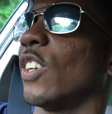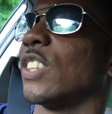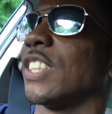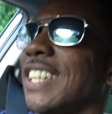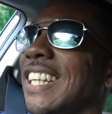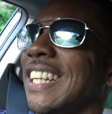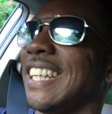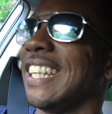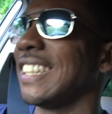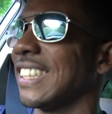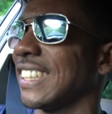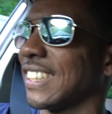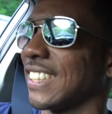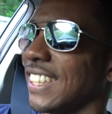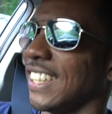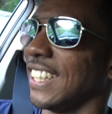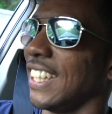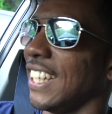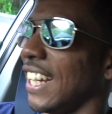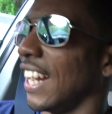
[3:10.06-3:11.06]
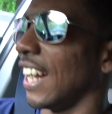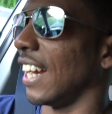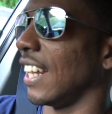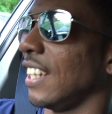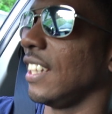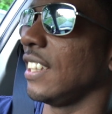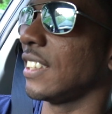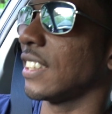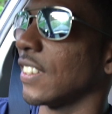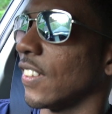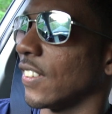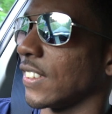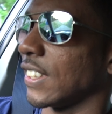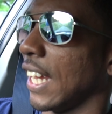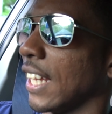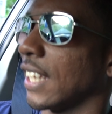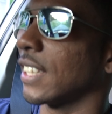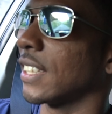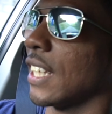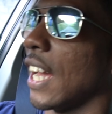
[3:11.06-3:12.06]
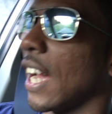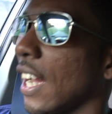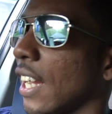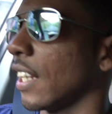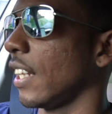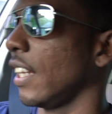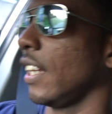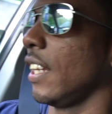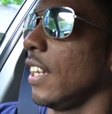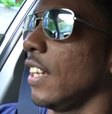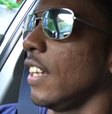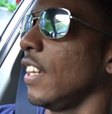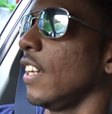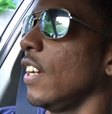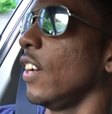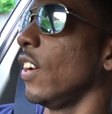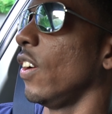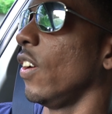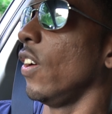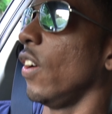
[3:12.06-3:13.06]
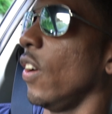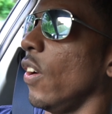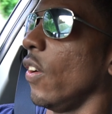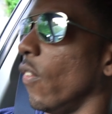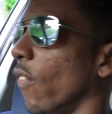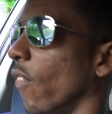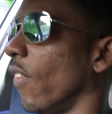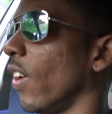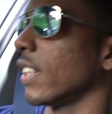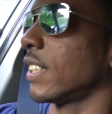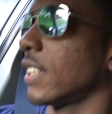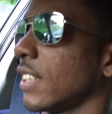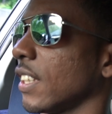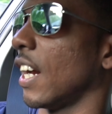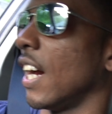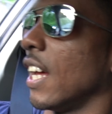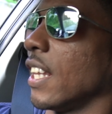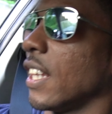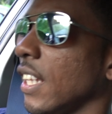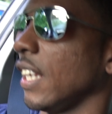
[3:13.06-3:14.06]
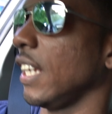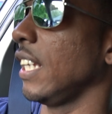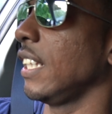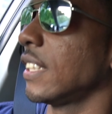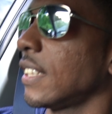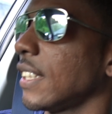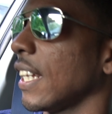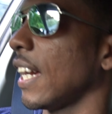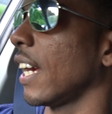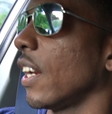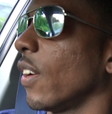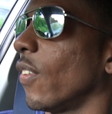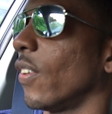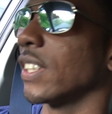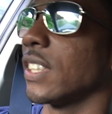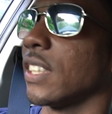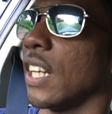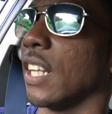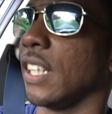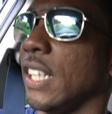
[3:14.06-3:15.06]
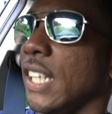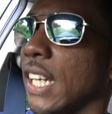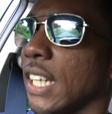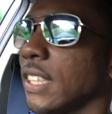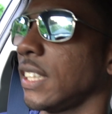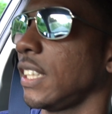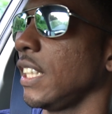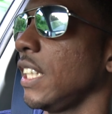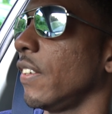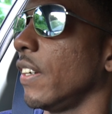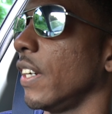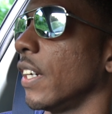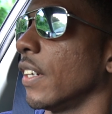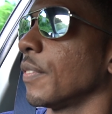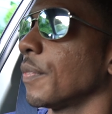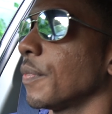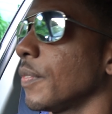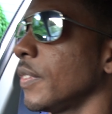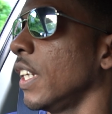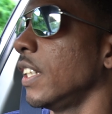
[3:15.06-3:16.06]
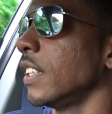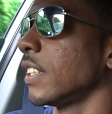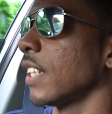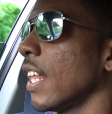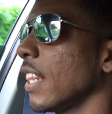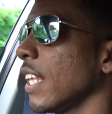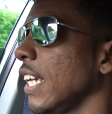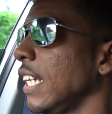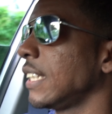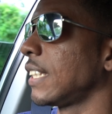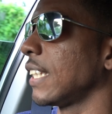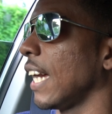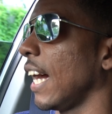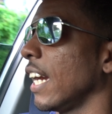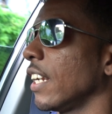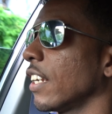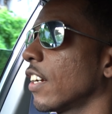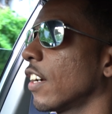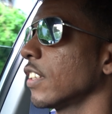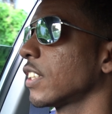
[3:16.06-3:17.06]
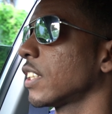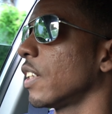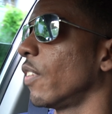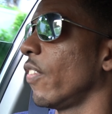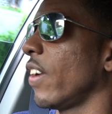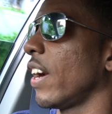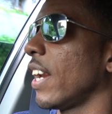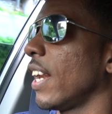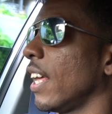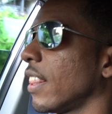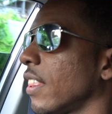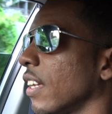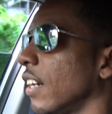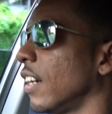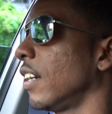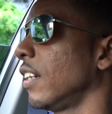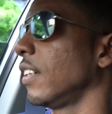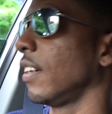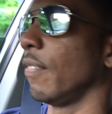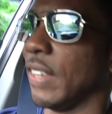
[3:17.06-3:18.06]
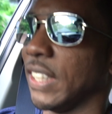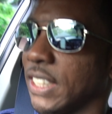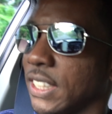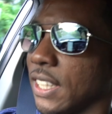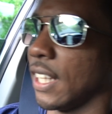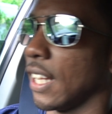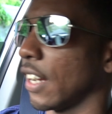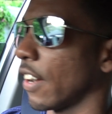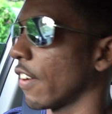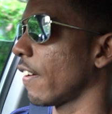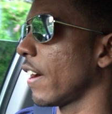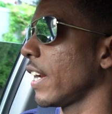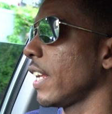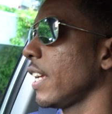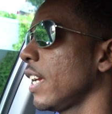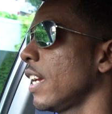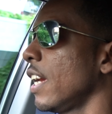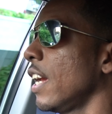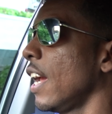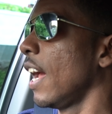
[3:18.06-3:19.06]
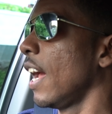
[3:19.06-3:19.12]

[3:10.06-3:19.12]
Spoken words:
to the list and list out exactly what's on the inside and what's on the exterior. So on the inside, custom red leather, mentioned that already.